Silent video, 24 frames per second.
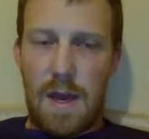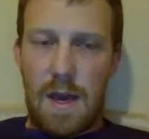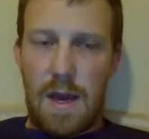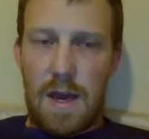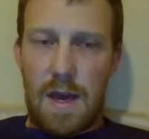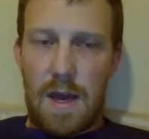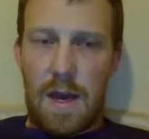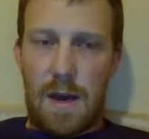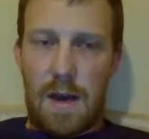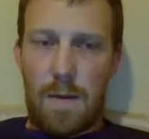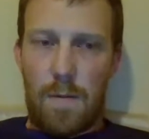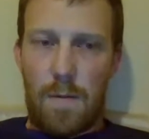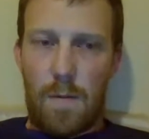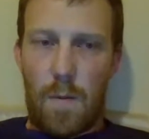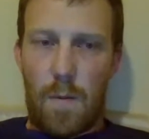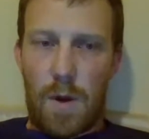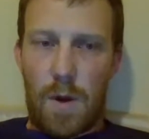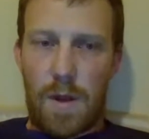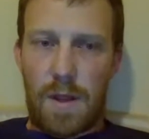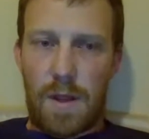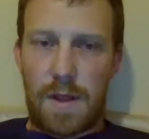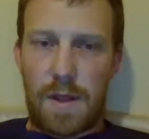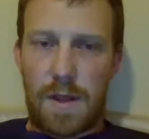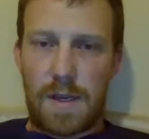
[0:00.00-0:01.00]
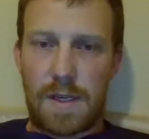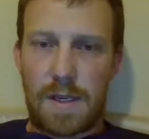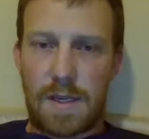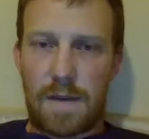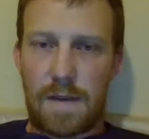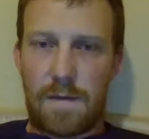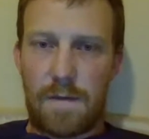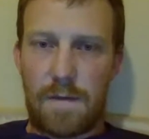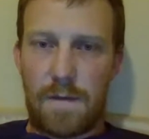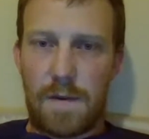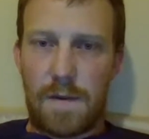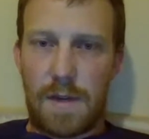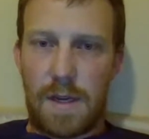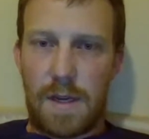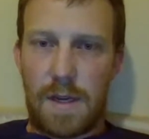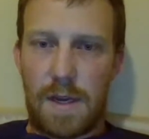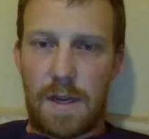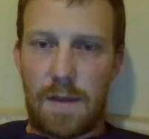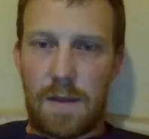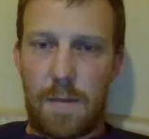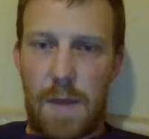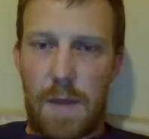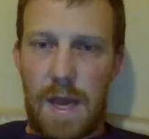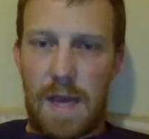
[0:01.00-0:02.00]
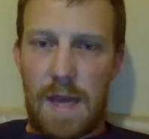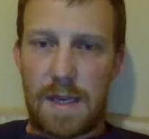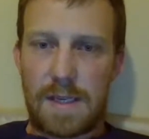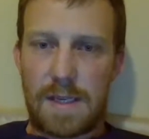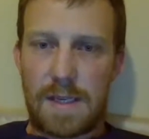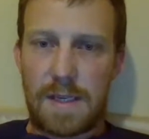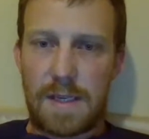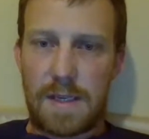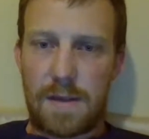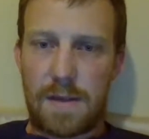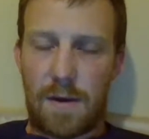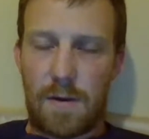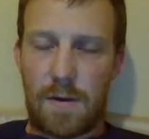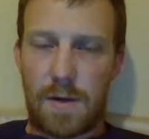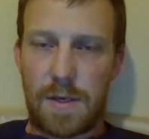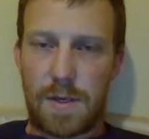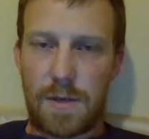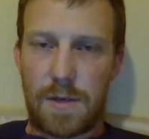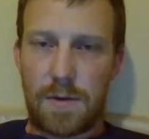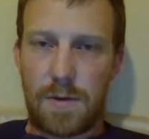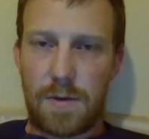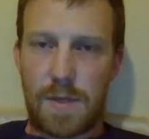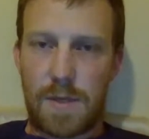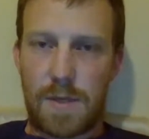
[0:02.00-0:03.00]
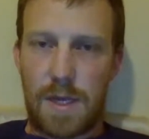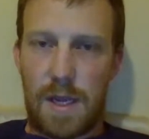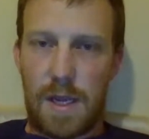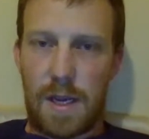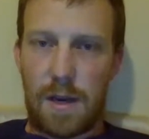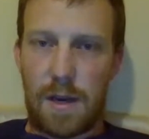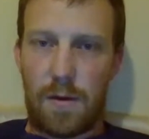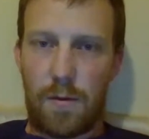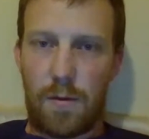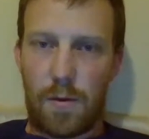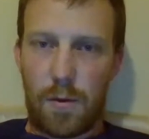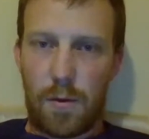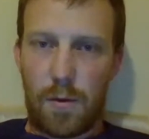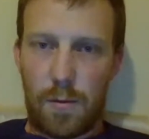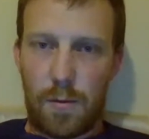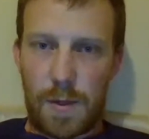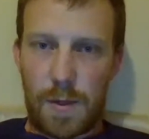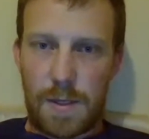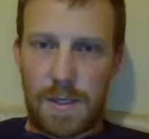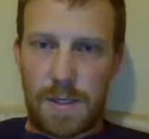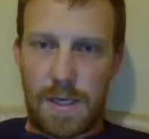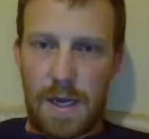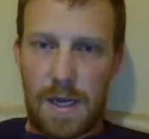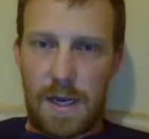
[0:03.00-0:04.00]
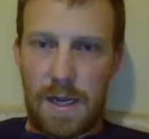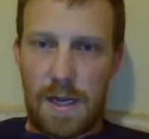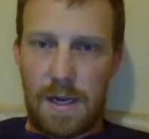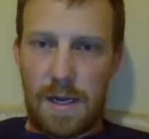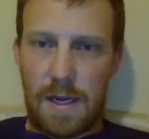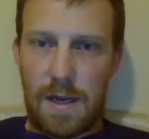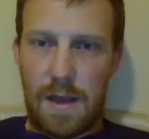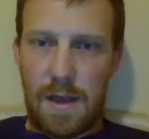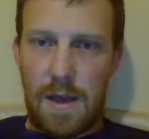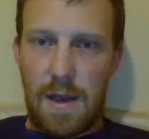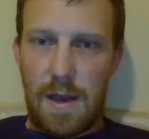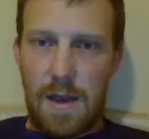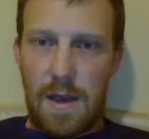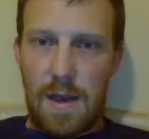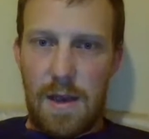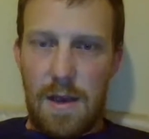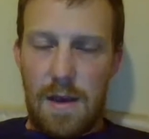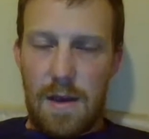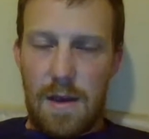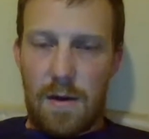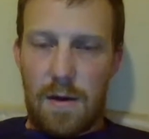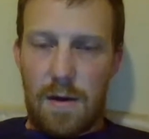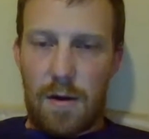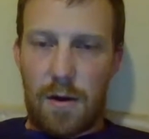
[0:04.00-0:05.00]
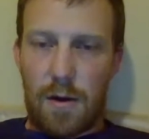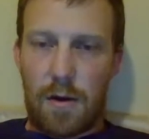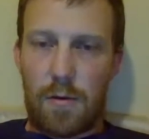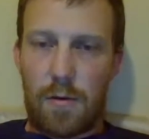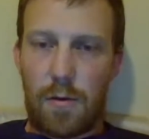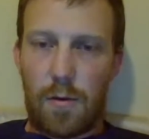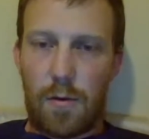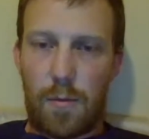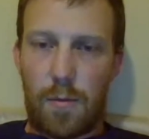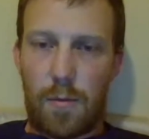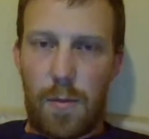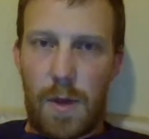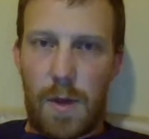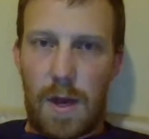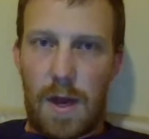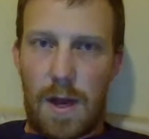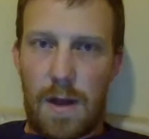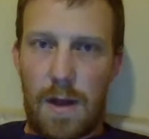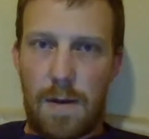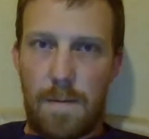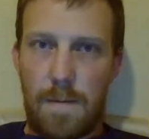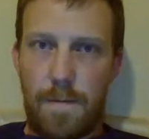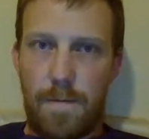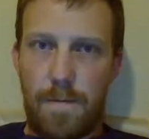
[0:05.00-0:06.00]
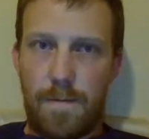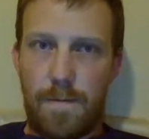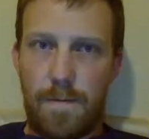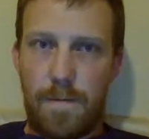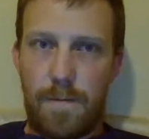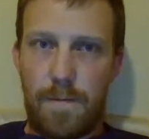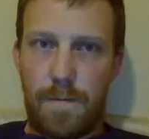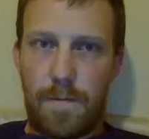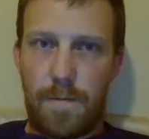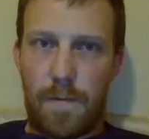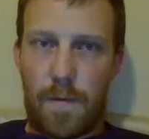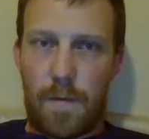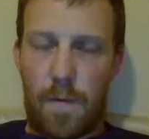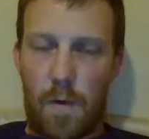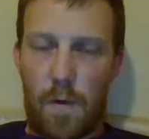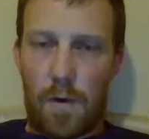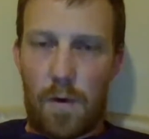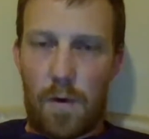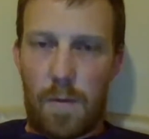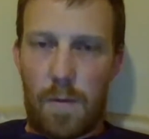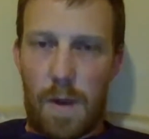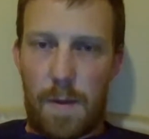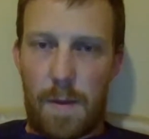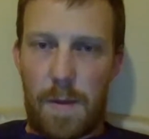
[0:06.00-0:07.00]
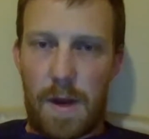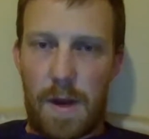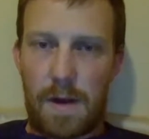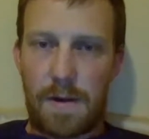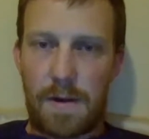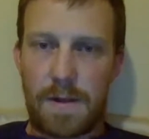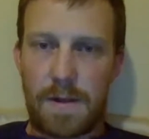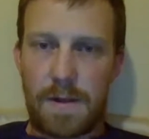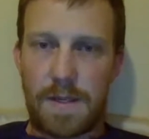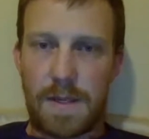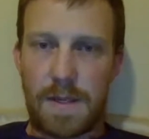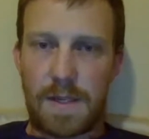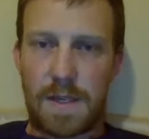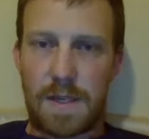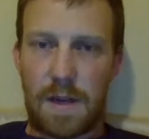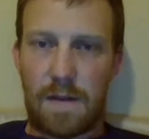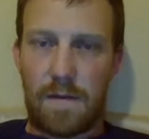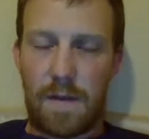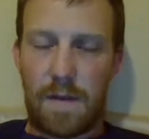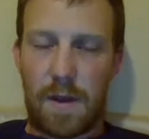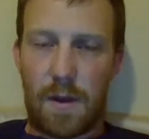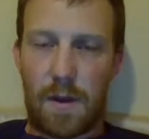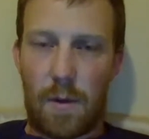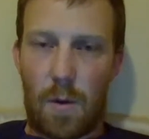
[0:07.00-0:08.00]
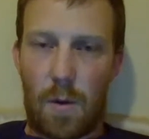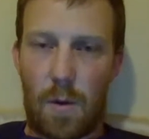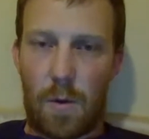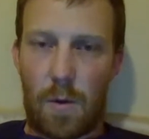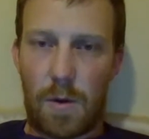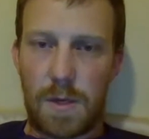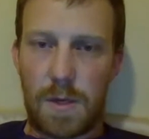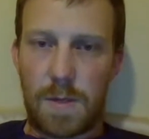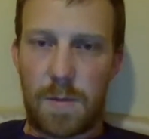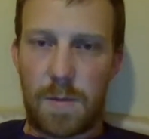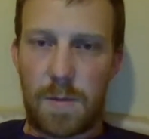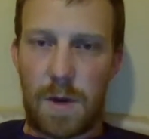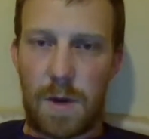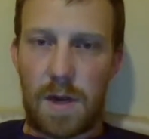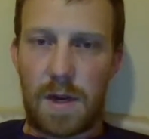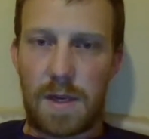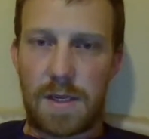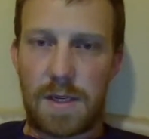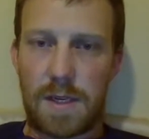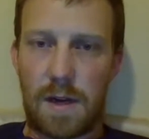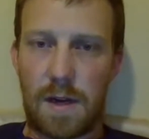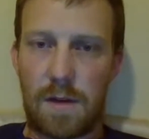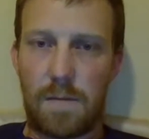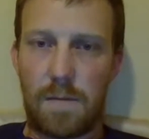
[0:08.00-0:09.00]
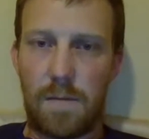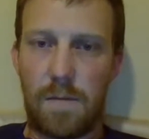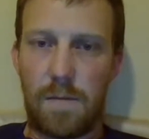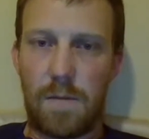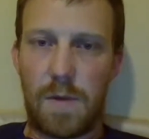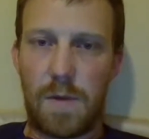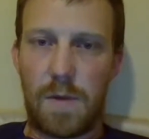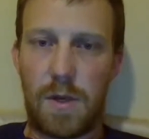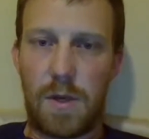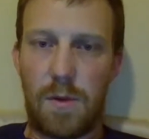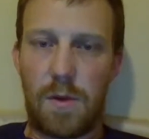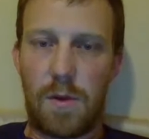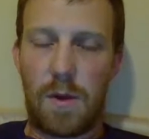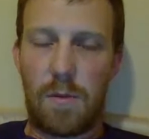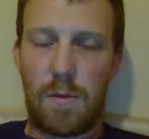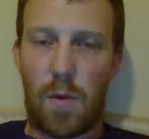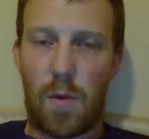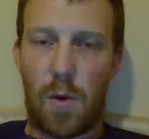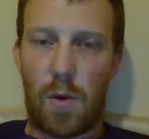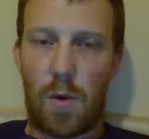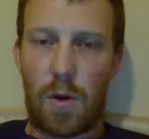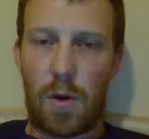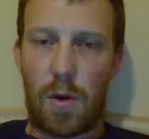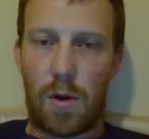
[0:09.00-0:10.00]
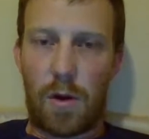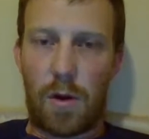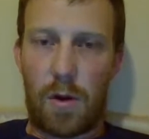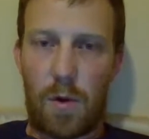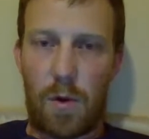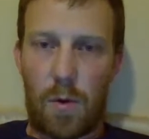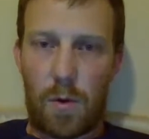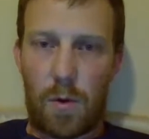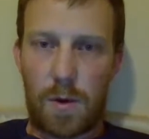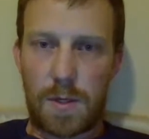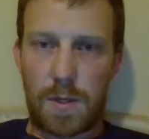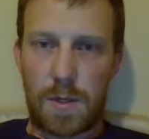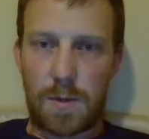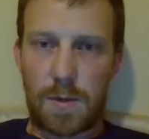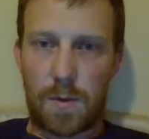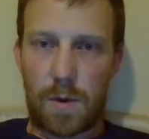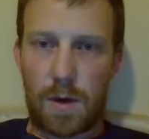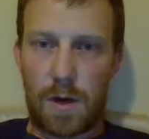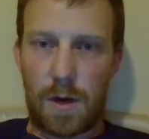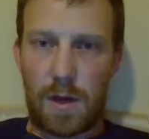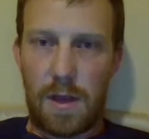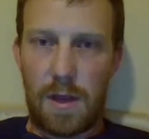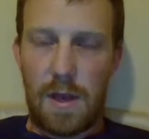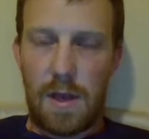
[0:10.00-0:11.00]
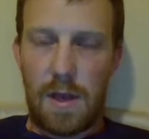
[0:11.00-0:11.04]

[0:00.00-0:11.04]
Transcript: One of the things I've done in the past is always used a group setting or a group for my parents instead of the course, but I'm going to start doing more coursework